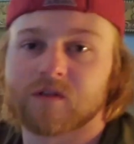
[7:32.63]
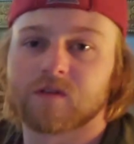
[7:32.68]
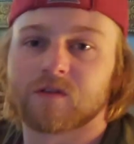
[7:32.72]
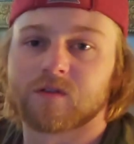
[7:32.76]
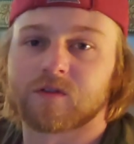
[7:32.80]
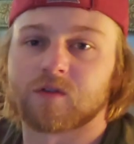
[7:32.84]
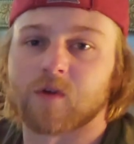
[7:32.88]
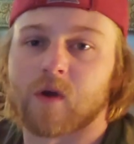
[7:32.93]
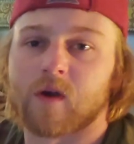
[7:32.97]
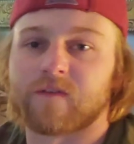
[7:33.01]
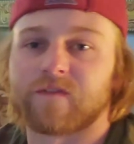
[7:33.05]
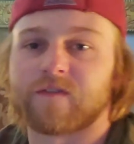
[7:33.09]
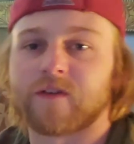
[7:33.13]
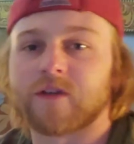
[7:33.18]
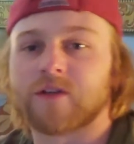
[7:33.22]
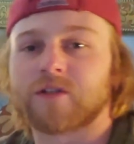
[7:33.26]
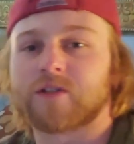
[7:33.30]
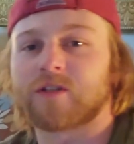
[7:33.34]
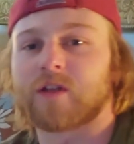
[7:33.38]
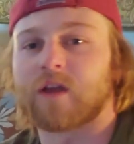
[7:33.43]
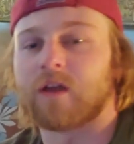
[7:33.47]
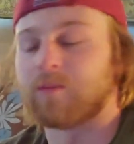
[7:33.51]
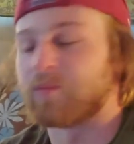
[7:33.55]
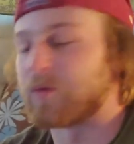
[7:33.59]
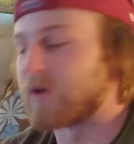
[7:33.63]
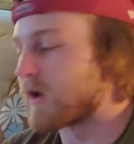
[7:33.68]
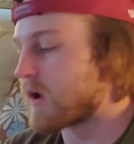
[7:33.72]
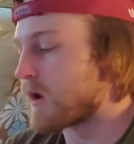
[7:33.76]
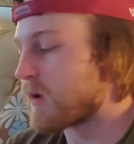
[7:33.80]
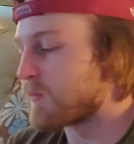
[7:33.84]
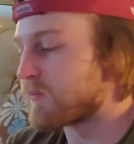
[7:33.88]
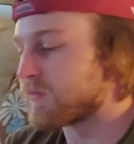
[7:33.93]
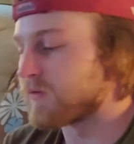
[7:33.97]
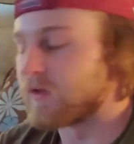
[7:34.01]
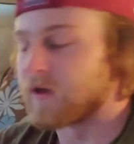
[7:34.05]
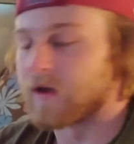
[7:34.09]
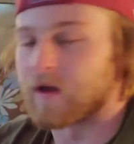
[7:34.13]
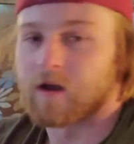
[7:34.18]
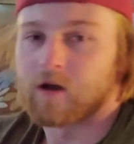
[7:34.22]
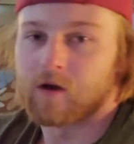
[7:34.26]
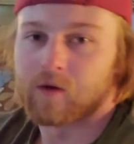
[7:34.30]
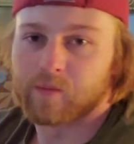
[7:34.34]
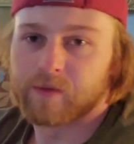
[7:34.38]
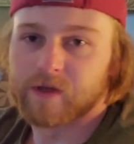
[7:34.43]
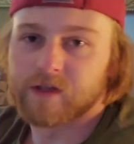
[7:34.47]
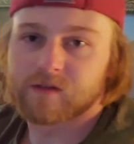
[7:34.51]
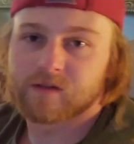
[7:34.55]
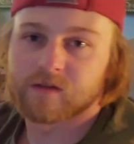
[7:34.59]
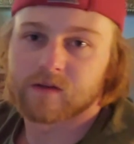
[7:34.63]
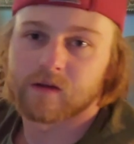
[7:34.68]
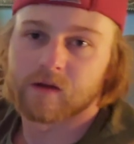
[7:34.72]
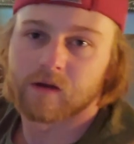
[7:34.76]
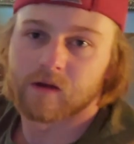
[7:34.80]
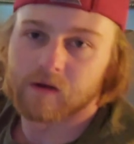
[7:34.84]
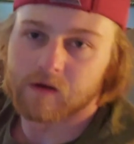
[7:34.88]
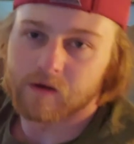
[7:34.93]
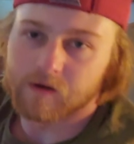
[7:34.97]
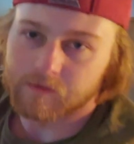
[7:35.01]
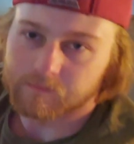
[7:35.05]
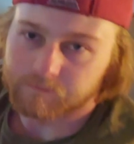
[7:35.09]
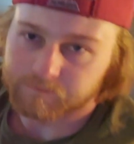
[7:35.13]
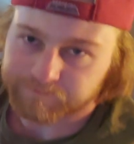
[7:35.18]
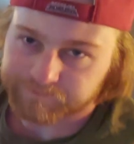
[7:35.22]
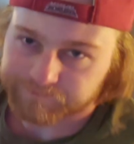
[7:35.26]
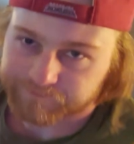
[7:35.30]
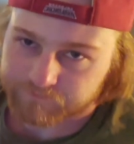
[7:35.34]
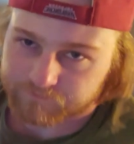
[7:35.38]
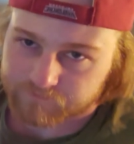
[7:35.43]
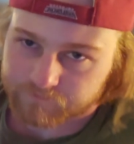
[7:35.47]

So I finished taping up the helmet. Um,